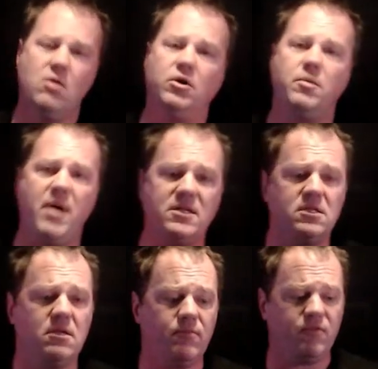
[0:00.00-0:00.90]
it depends on
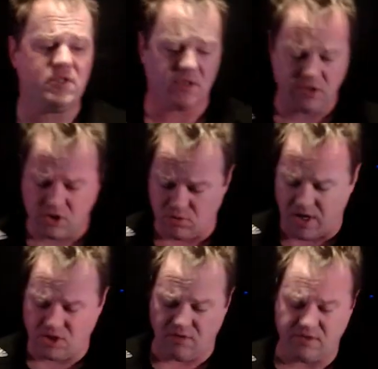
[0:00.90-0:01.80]
the physical
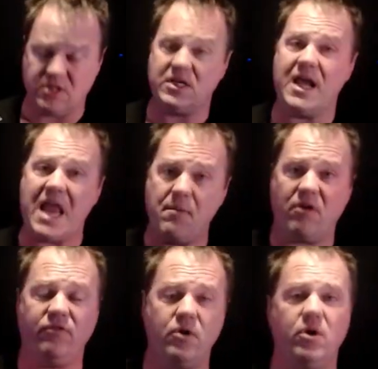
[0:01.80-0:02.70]
situation. If it's a dynamic
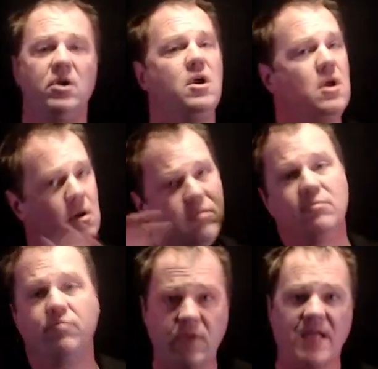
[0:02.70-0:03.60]
fluid,
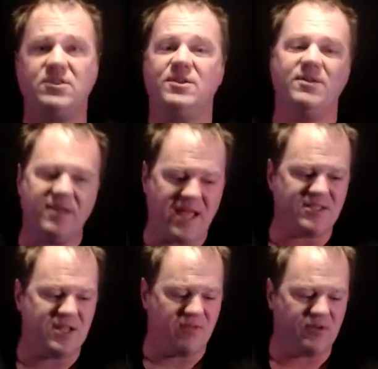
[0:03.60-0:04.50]
that's a
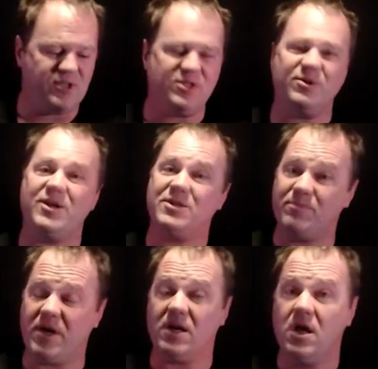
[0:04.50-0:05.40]
different situation.
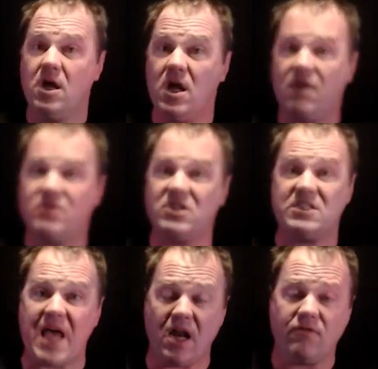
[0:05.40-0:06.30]
But if it's a
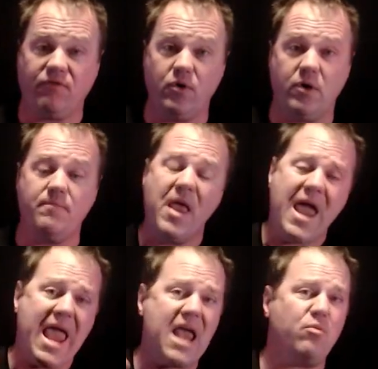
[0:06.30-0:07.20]
static fluid
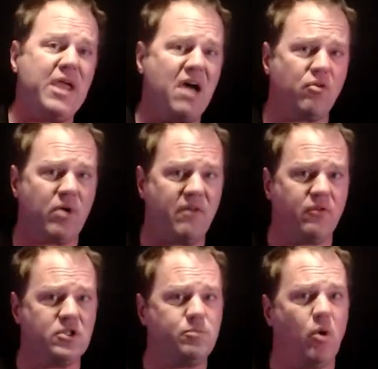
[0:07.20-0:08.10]
and we have a
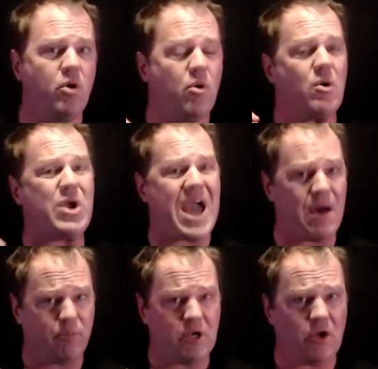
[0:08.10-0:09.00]
reference point where we happen
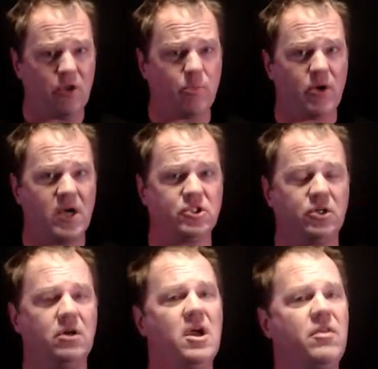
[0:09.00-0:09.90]
to know the pressure,
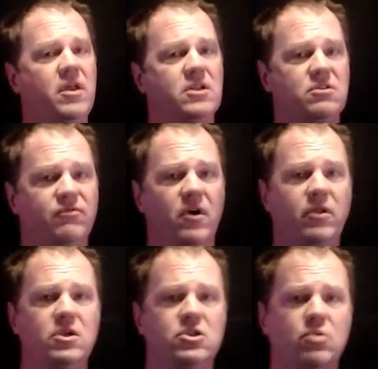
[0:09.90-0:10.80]
then it's a fairly
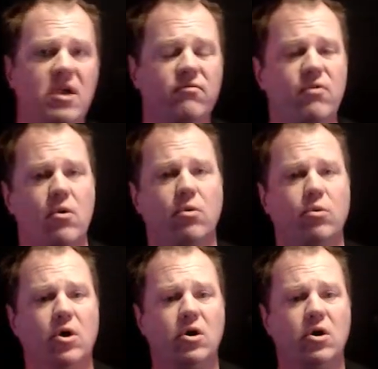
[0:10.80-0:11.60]
straightforward